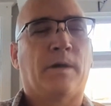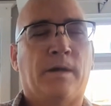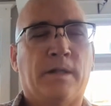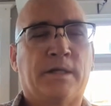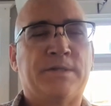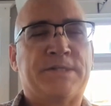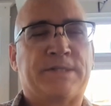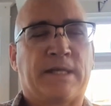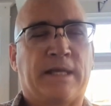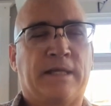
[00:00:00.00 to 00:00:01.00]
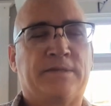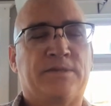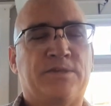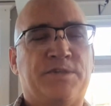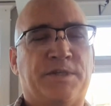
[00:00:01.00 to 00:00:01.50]
all I could say
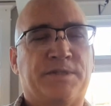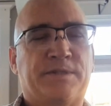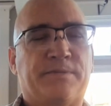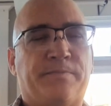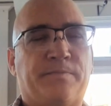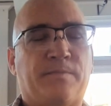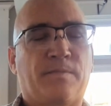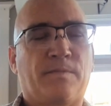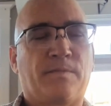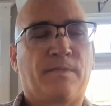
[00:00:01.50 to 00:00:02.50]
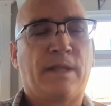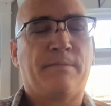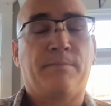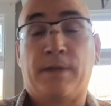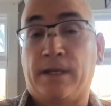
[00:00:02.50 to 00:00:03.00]
is to just
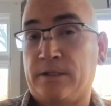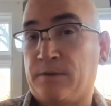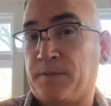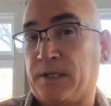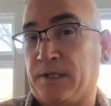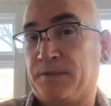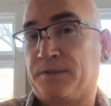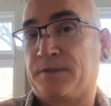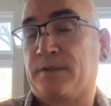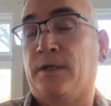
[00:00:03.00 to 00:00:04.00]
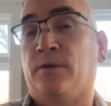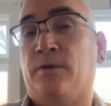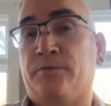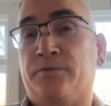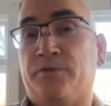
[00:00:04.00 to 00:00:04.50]
be in your peace and
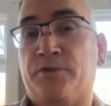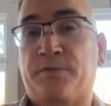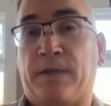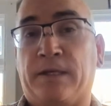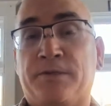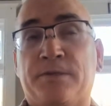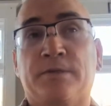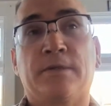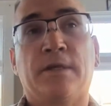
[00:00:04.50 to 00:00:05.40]
hold your space.